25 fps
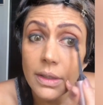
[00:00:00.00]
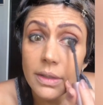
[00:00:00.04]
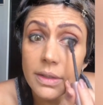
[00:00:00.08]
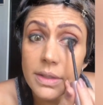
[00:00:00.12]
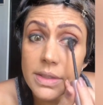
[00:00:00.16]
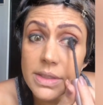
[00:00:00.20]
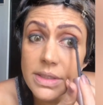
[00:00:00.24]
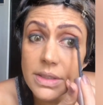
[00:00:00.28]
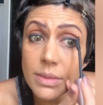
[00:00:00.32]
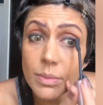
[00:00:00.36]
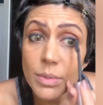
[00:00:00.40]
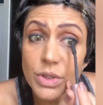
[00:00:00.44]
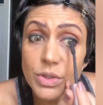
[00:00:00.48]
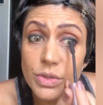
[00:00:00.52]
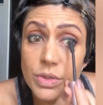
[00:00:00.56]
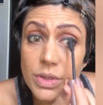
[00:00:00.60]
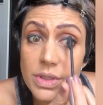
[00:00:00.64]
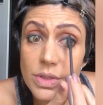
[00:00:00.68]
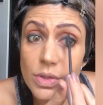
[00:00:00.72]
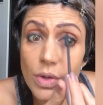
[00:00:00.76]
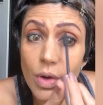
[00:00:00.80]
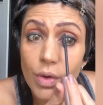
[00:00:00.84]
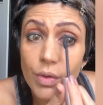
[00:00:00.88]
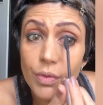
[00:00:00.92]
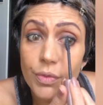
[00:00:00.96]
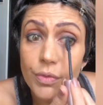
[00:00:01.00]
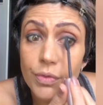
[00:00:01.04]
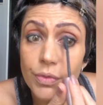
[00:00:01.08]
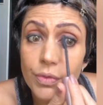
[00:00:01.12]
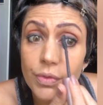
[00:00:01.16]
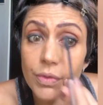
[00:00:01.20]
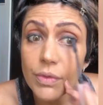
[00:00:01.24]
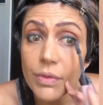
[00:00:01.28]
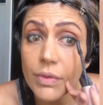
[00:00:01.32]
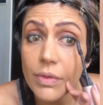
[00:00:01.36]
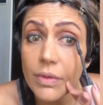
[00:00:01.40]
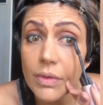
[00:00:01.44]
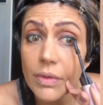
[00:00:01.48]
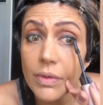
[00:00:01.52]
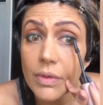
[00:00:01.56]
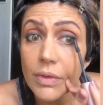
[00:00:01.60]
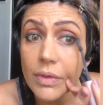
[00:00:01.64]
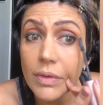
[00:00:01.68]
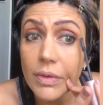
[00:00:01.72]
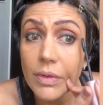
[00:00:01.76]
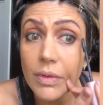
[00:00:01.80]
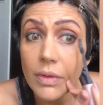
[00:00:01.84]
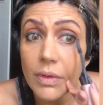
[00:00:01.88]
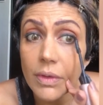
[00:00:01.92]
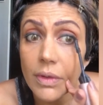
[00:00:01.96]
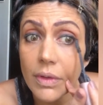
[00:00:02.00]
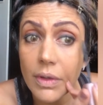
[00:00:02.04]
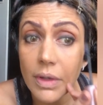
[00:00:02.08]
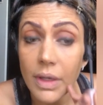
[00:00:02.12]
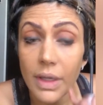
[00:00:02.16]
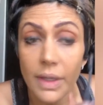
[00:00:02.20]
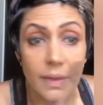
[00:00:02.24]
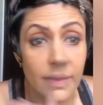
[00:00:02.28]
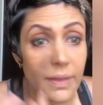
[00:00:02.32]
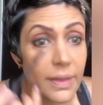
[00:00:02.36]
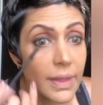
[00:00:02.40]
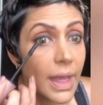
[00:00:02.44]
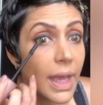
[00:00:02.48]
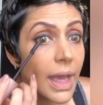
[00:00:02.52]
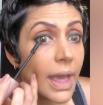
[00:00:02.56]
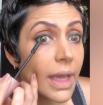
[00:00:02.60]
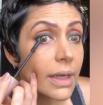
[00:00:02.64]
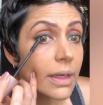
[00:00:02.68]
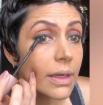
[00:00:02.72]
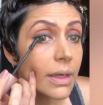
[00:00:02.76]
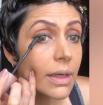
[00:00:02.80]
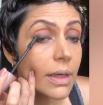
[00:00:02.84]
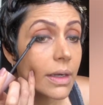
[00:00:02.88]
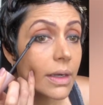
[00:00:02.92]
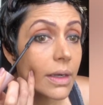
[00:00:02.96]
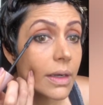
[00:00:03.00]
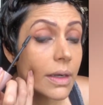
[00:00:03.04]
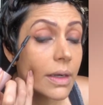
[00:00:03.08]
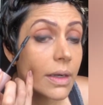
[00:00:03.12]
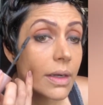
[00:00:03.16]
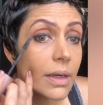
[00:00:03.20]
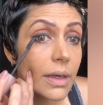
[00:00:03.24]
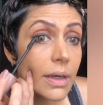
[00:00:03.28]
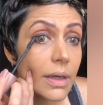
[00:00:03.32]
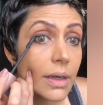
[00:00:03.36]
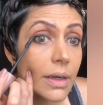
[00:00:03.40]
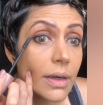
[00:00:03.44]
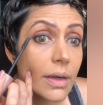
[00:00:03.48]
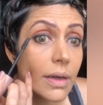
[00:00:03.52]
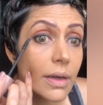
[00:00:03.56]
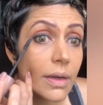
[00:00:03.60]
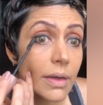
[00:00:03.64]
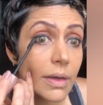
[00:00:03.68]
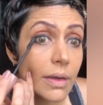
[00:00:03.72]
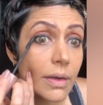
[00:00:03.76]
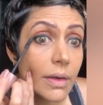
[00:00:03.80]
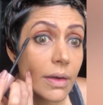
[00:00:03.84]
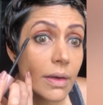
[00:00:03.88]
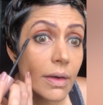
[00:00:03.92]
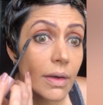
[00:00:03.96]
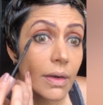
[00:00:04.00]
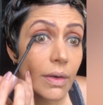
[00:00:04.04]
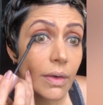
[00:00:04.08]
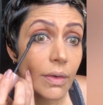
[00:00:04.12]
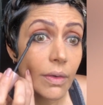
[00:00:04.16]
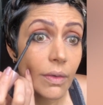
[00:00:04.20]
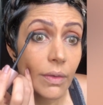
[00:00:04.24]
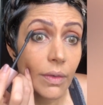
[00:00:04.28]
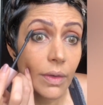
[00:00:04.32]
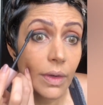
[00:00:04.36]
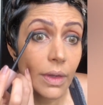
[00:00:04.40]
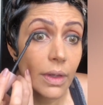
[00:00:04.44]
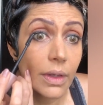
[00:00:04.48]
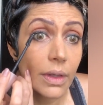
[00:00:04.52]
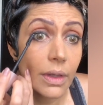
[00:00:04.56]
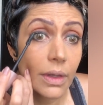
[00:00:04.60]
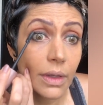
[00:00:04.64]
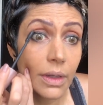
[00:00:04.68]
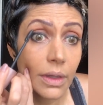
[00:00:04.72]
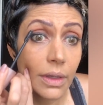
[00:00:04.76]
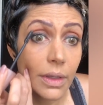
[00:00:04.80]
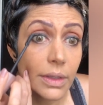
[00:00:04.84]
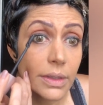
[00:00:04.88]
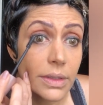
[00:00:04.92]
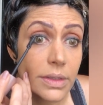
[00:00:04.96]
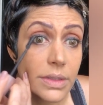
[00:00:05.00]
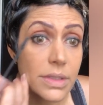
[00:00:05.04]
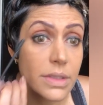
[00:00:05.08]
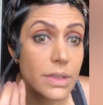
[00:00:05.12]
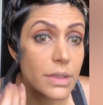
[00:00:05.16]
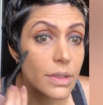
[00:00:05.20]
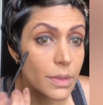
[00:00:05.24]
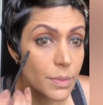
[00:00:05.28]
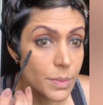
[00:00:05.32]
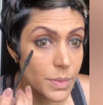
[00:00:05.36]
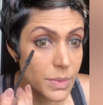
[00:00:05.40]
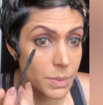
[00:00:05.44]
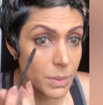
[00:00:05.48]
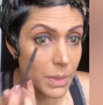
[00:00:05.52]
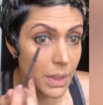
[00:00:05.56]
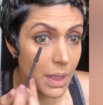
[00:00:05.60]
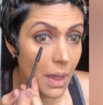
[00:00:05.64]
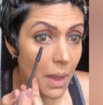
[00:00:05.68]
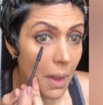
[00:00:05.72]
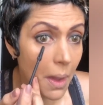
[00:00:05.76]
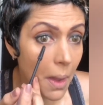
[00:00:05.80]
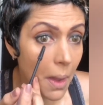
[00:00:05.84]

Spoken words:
the symmetry is off. And that really disturbs me.